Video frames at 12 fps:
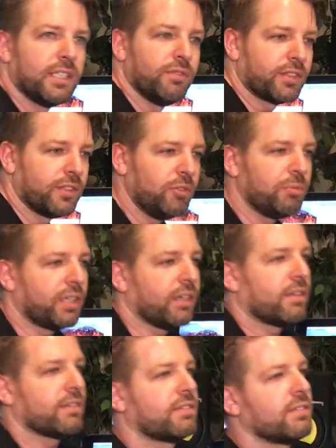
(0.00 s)
difficult
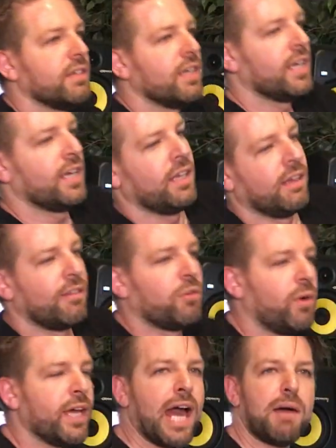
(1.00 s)
because
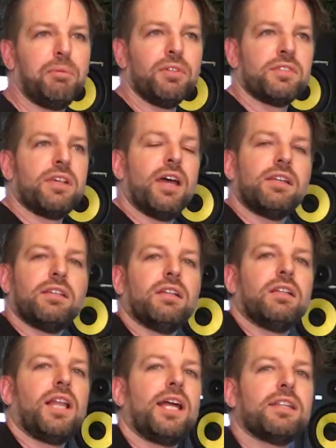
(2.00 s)
the way Apple designed
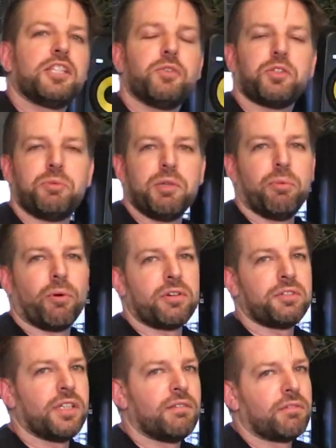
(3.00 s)
it, a lot of the USB
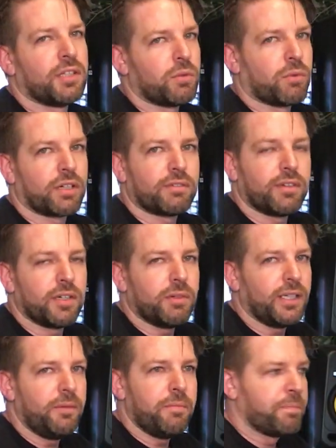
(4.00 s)
ports didn't really work very
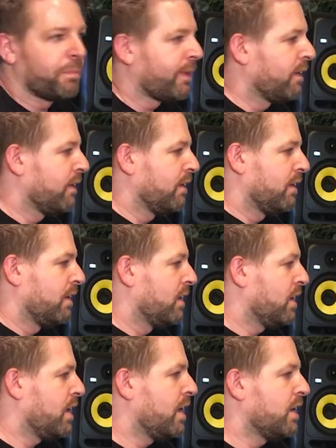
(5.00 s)
well.
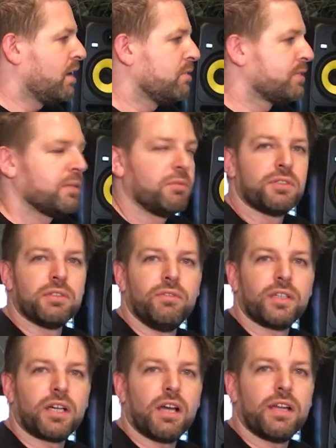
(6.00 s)
I was able to
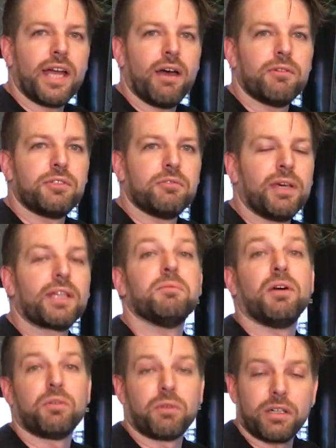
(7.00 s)
figure out how to make
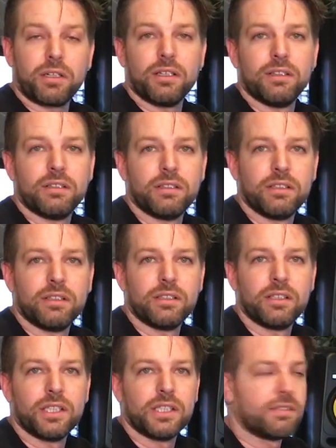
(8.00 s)
them all work,
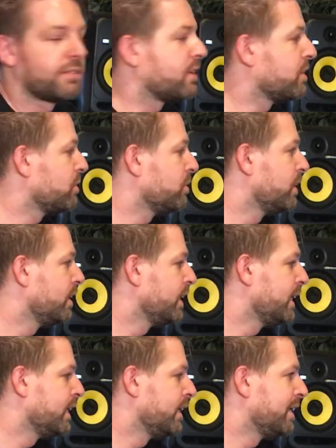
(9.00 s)
so
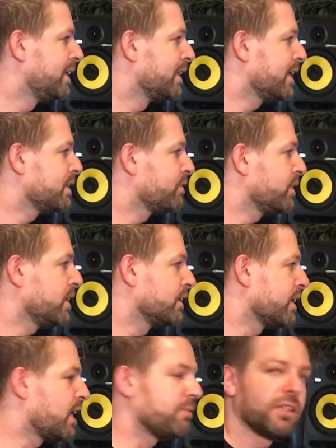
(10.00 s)
that is very
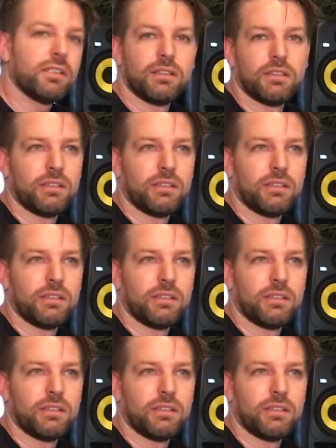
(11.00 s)
uncommon.